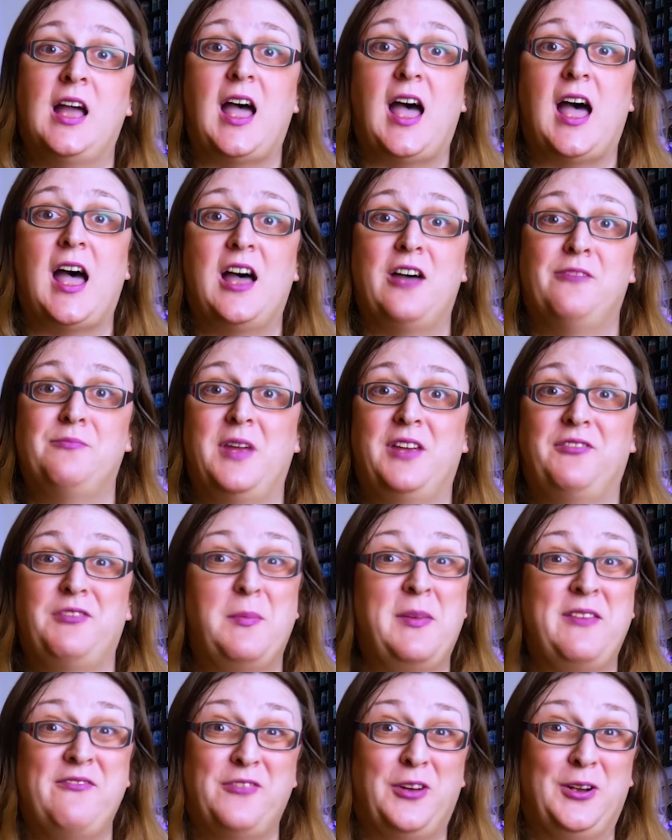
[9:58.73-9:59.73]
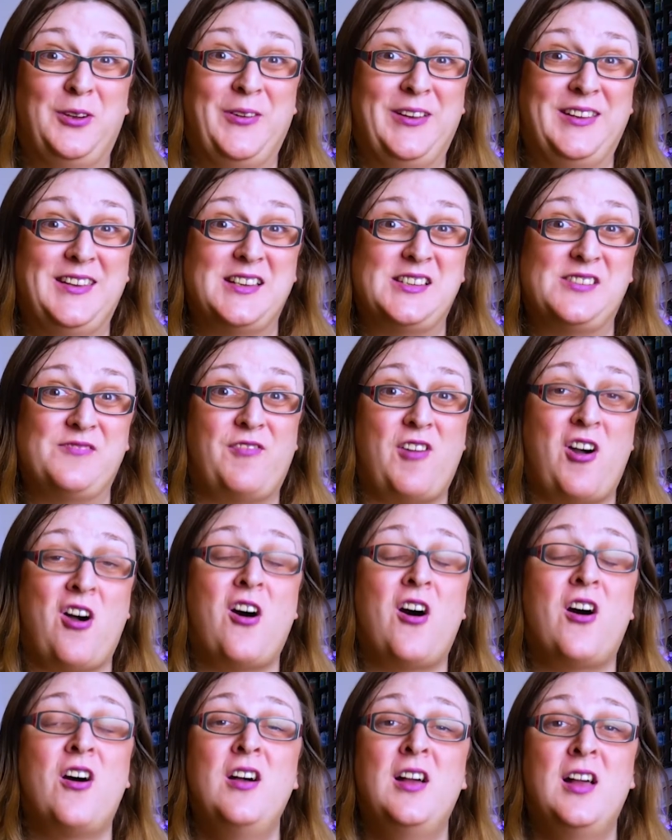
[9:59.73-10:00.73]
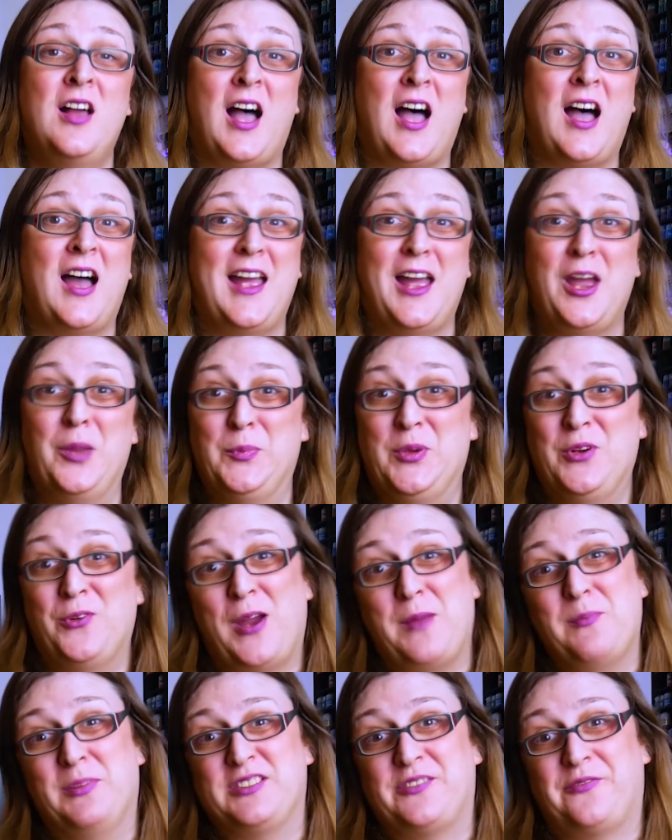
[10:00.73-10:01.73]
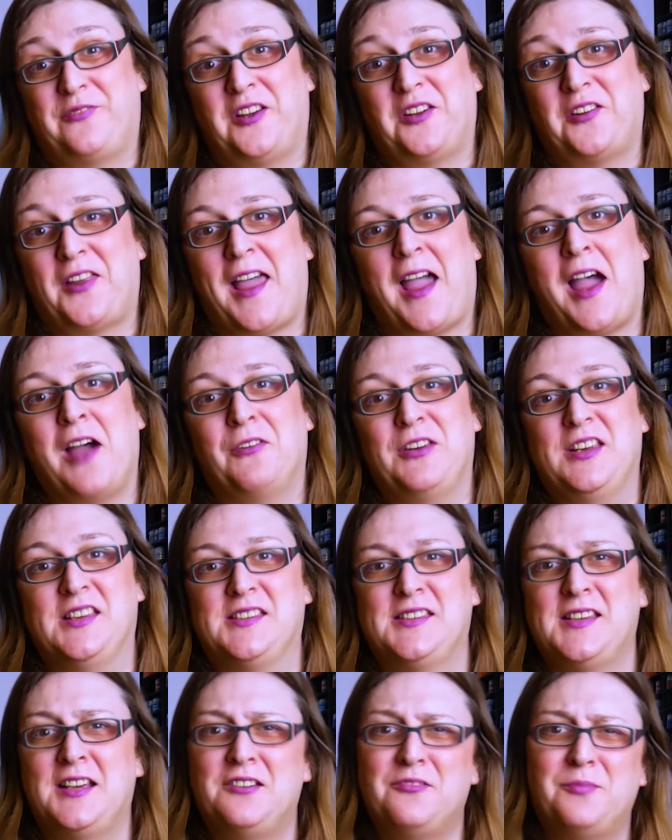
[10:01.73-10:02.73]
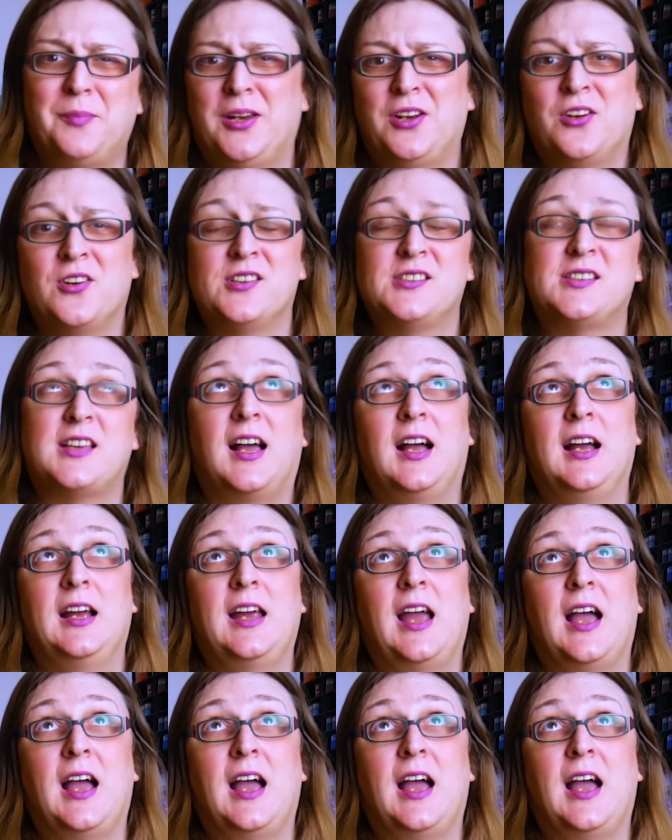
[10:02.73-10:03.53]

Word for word: Um, if you've been following this far, I hope you're able to figure that out yourself because I